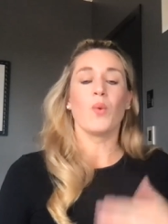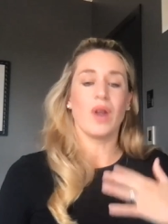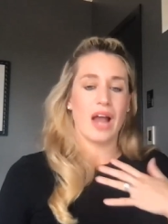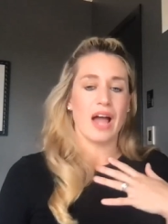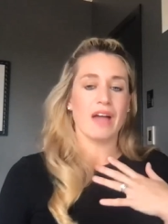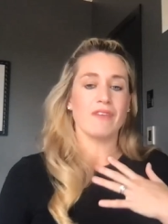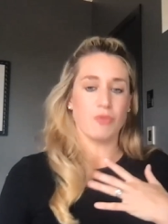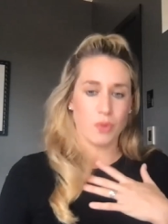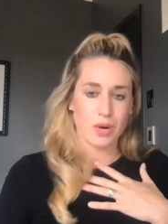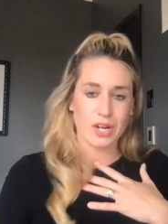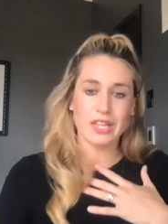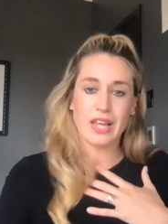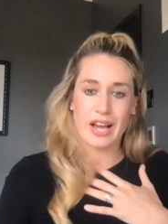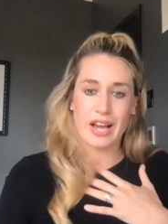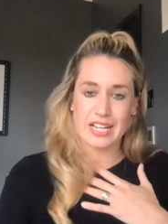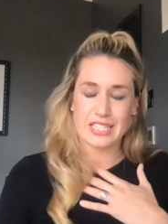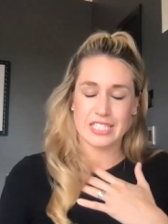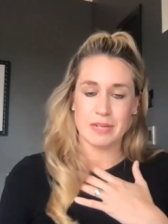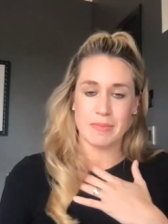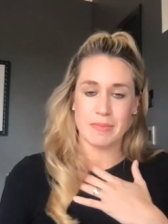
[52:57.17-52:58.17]
what I
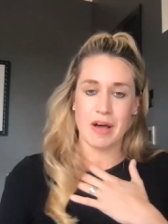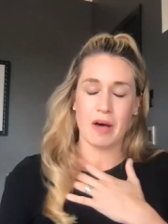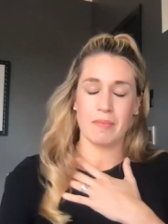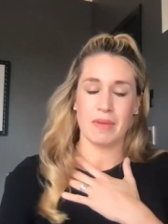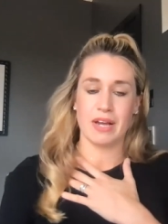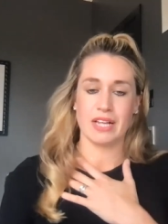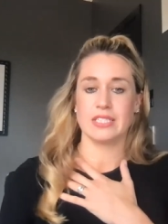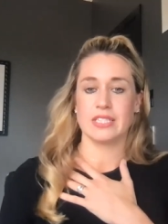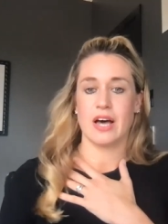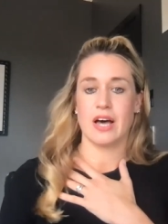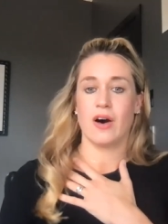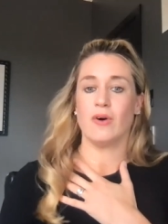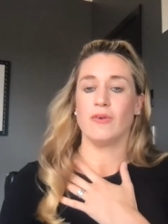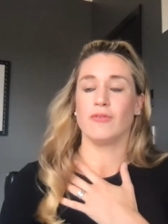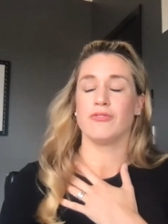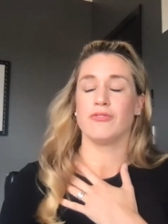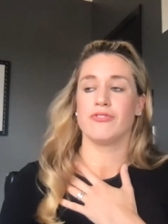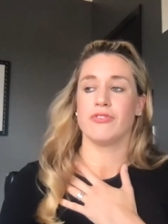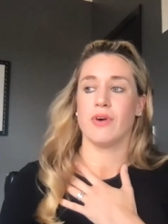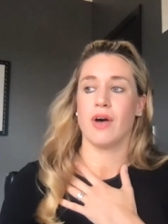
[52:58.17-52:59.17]
realized about
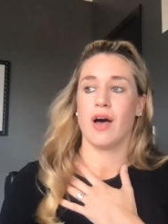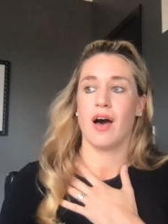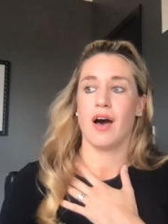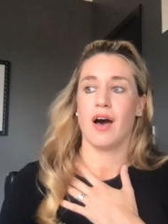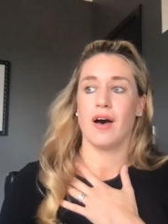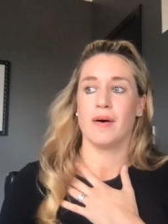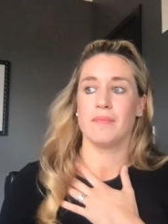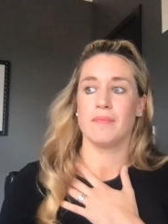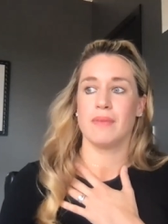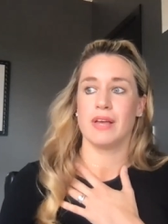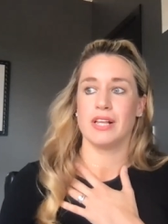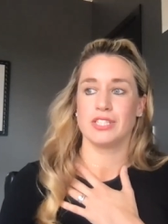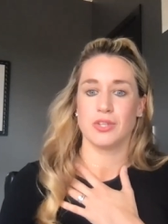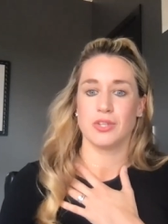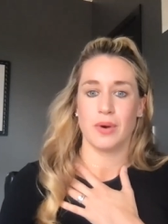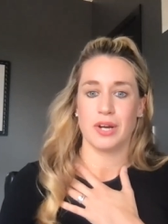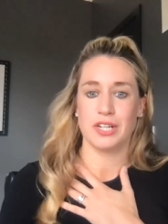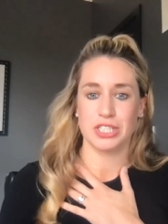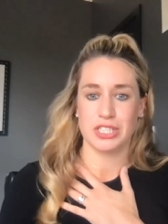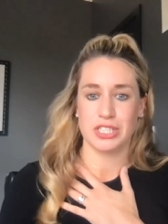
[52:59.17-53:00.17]
myself. Um, and
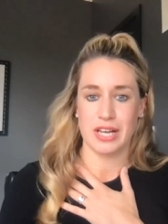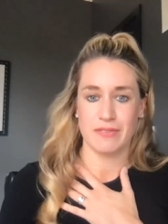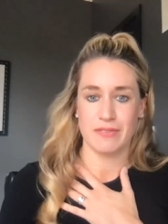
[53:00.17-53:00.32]
so do you I